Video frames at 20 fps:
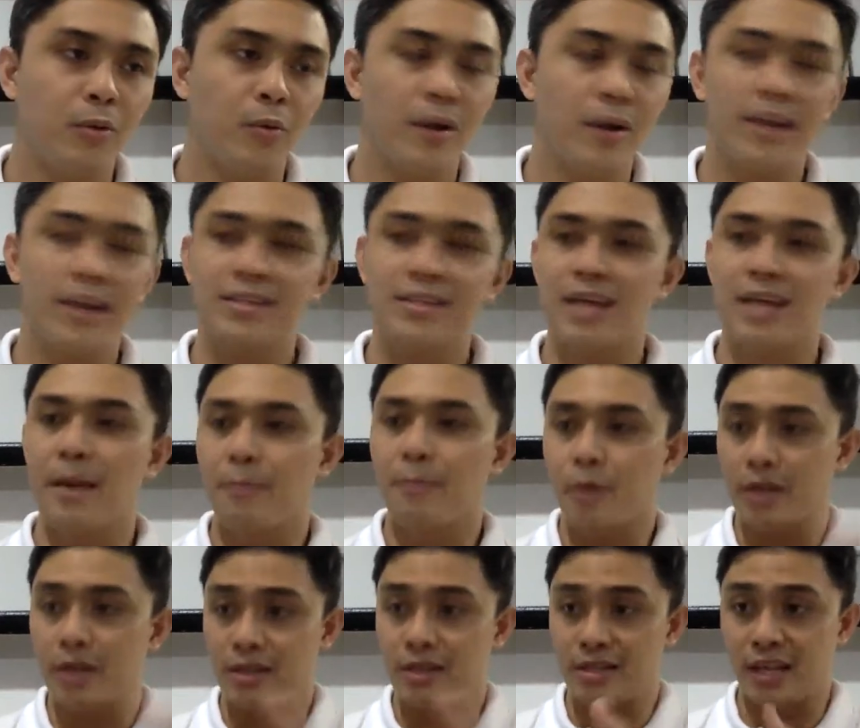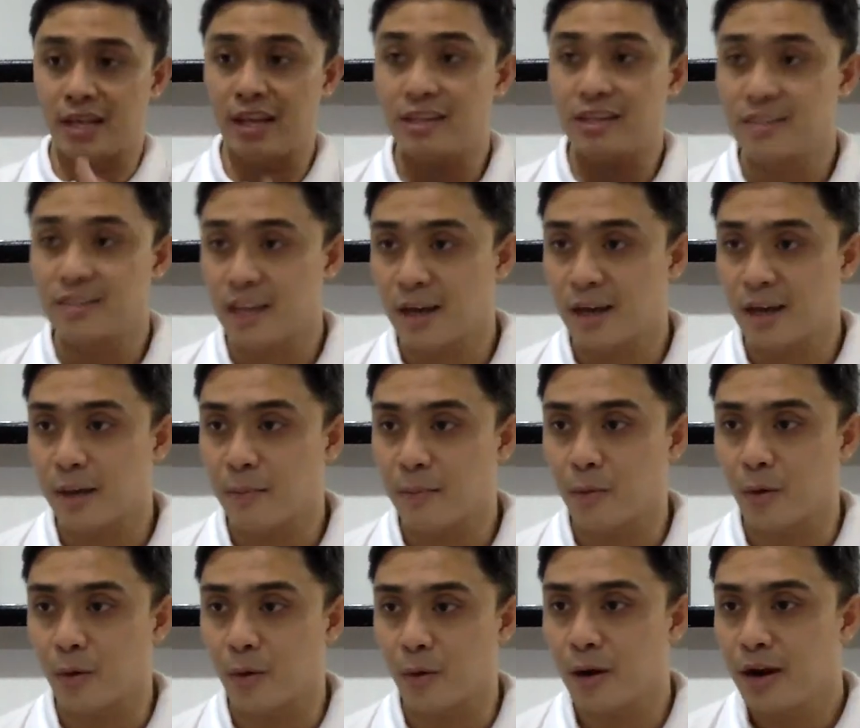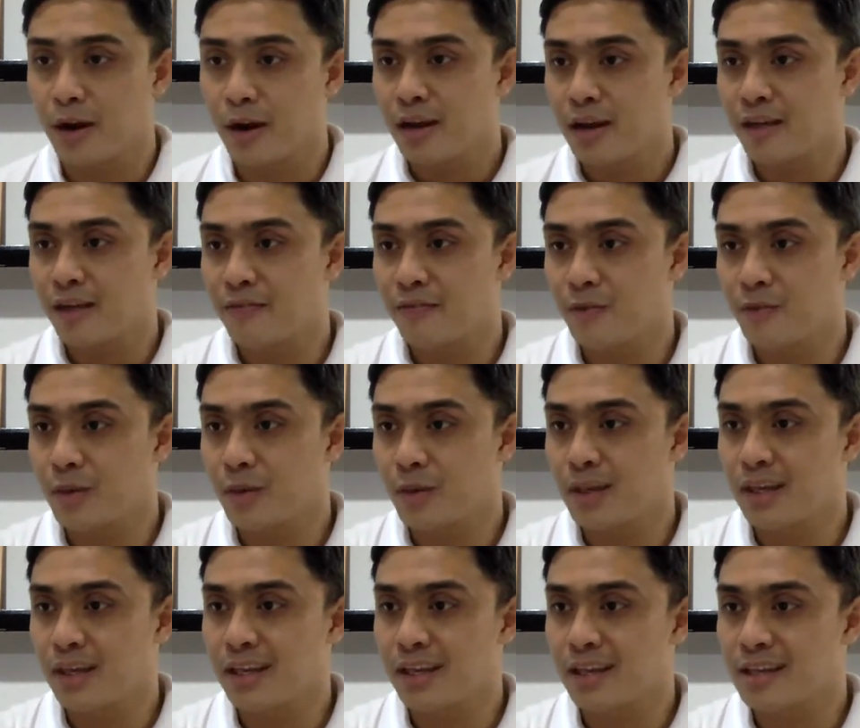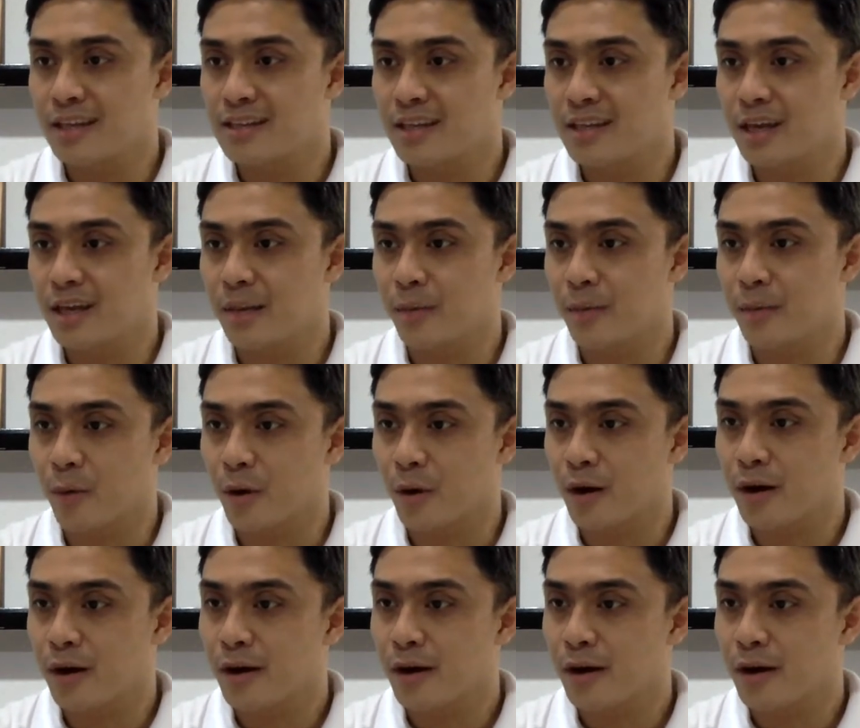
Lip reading: One example is in Singapore. If you will eat in Singapore,